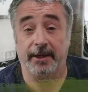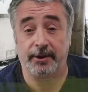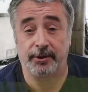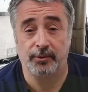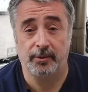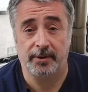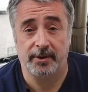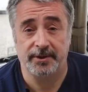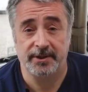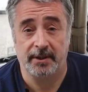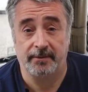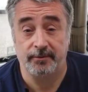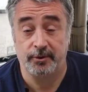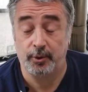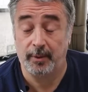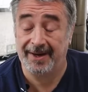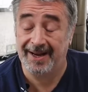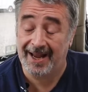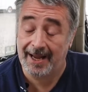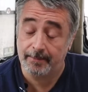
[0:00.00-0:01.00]
enjoyed ourselves
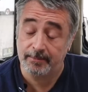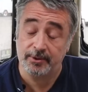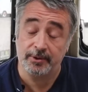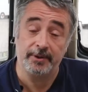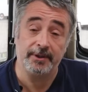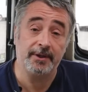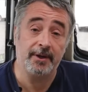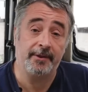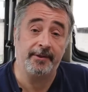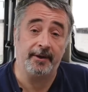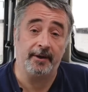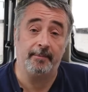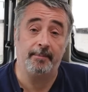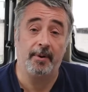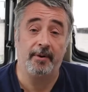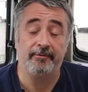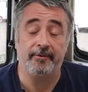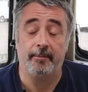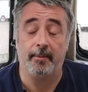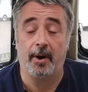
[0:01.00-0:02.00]
doing absolutely nothing
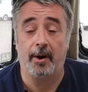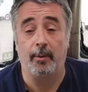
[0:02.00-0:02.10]
apart from